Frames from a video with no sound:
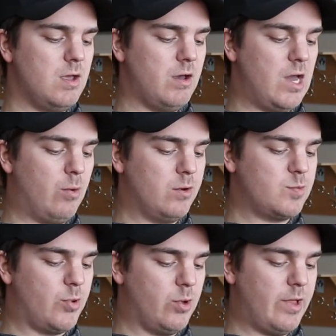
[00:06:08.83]
Edward was
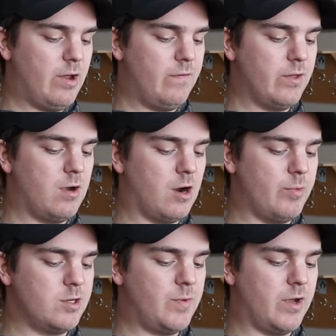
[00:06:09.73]
pulled out of the
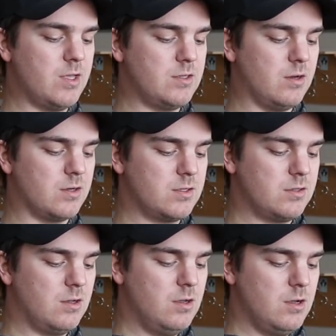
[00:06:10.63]
garbage by his ears,
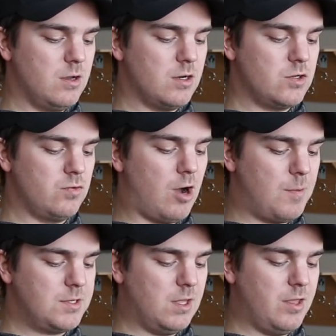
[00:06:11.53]

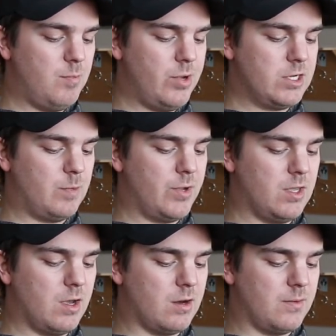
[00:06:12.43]
dropped and then picked up
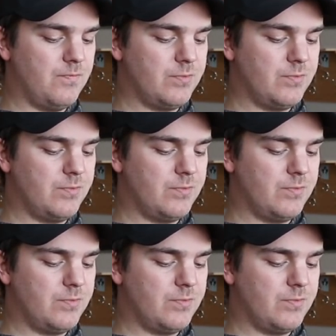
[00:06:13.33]
again,